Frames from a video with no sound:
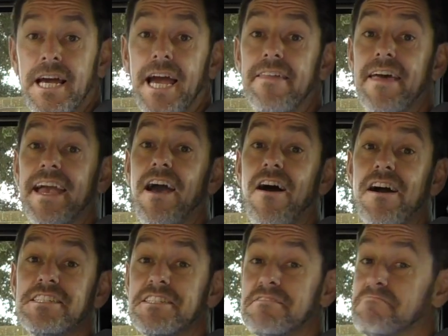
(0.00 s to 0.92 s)
Hey there
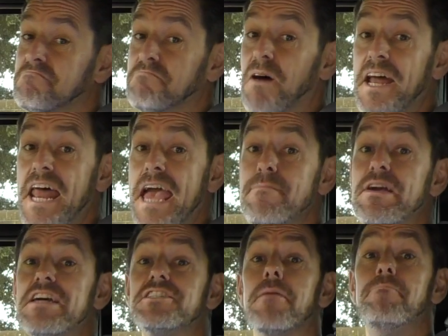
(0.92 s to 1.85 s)
guys, my name
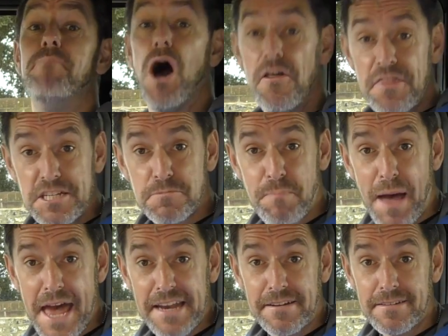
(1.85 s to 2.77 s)
is Abarthist
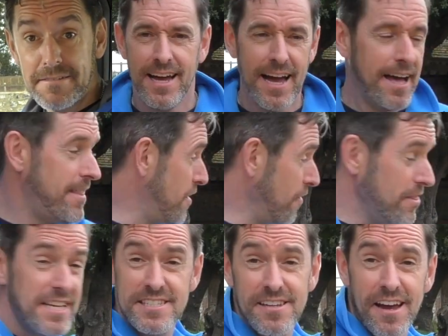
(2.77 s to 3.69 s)
Ped. And then on
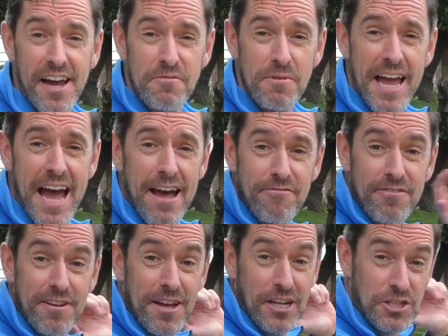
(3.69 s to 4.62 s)
this side we
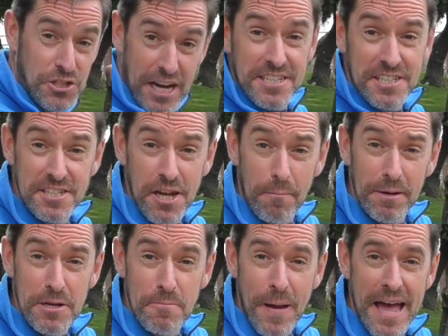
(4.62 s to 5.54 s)
have
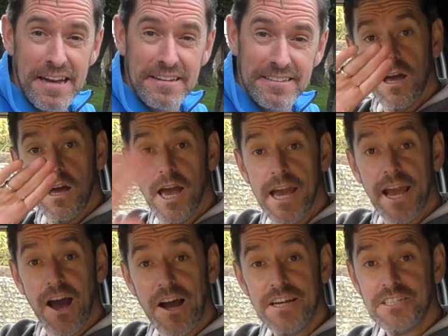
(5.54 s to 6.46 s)
JCW Ped. Hey
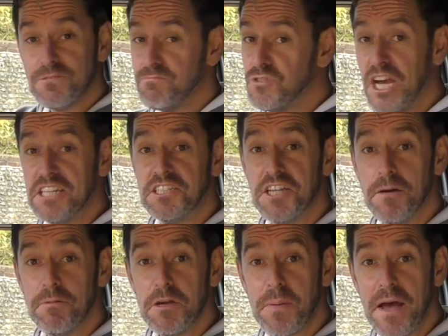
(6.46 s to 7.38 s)
guys,
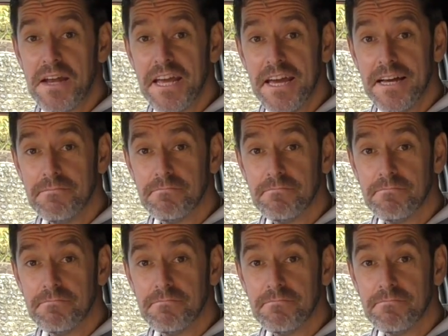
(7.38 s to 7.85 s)
JCW Ped here.